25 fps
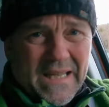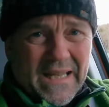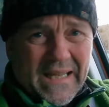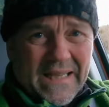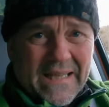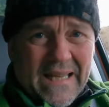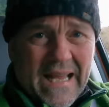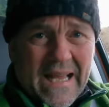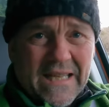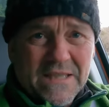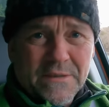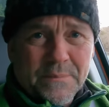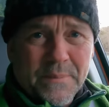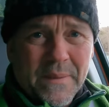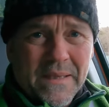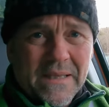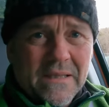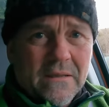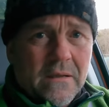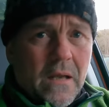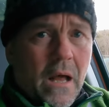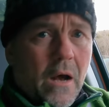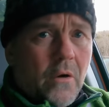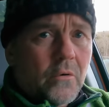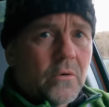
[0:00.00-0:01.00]
It has been
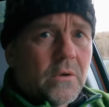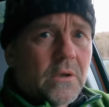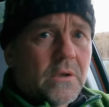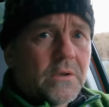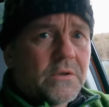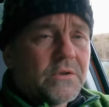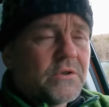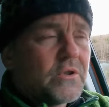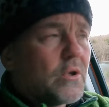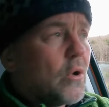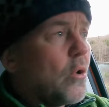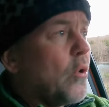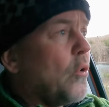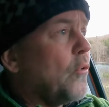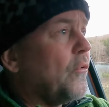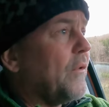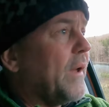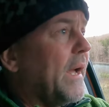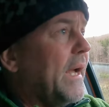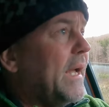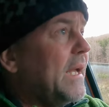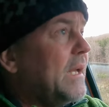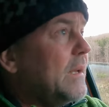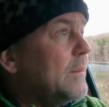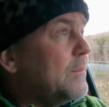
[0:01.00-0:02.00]
cloudless the whole
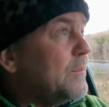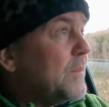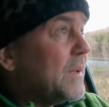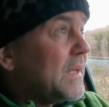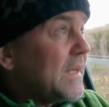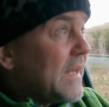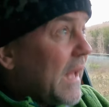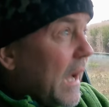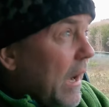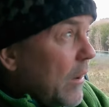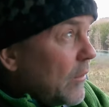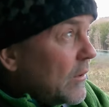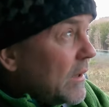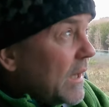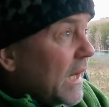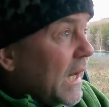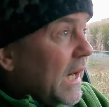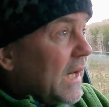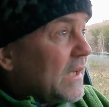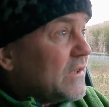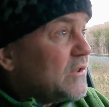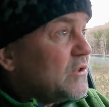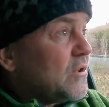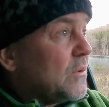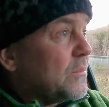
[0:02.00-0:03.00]
day, but now there
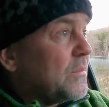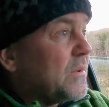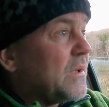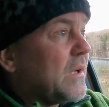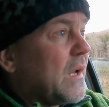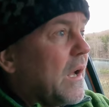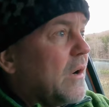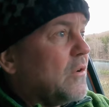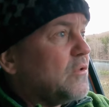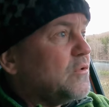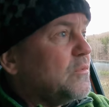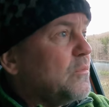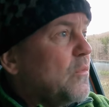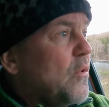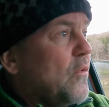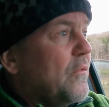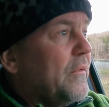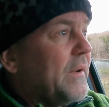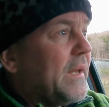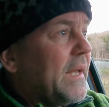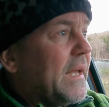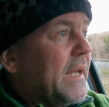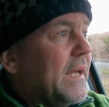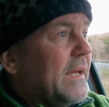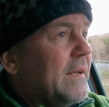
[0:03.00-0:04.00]
are some clouds
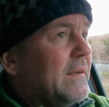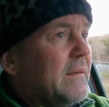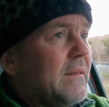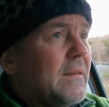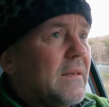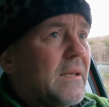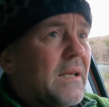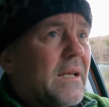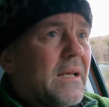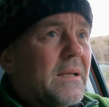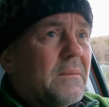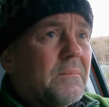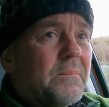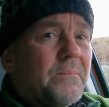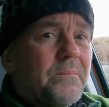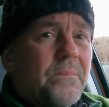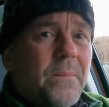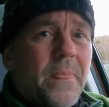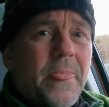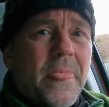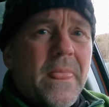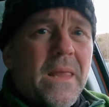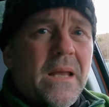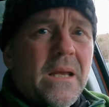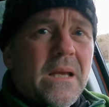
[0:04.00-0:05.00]
moving in, and
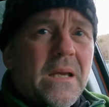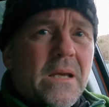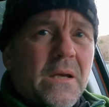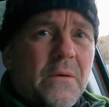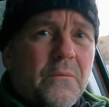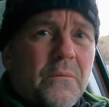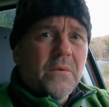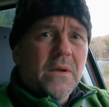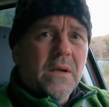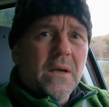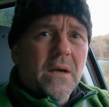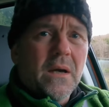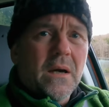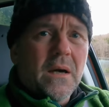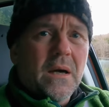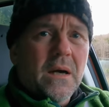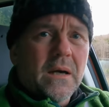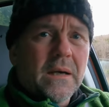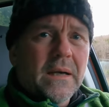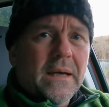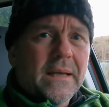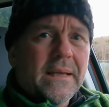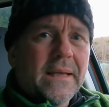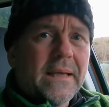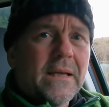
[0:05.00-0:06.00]
we are
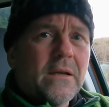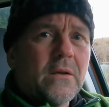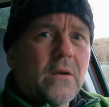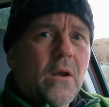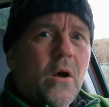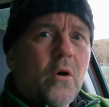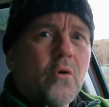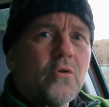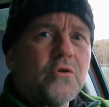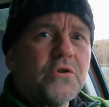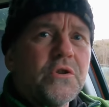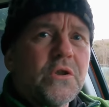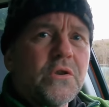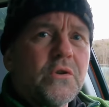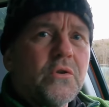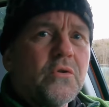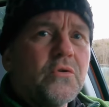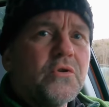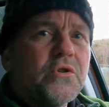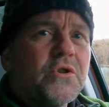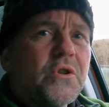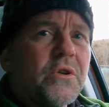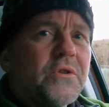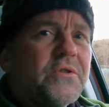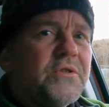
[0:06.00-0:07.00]
getting closer to
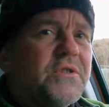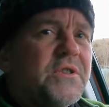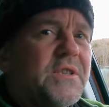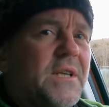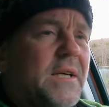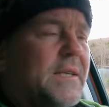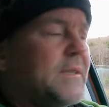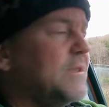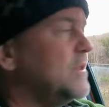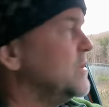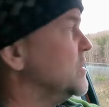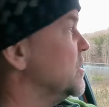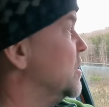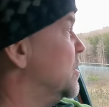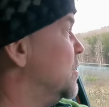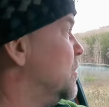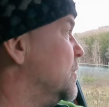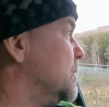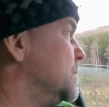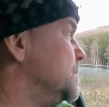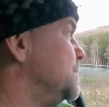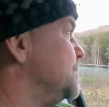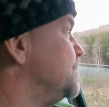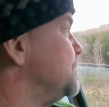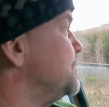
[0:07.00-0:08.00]
sunset. So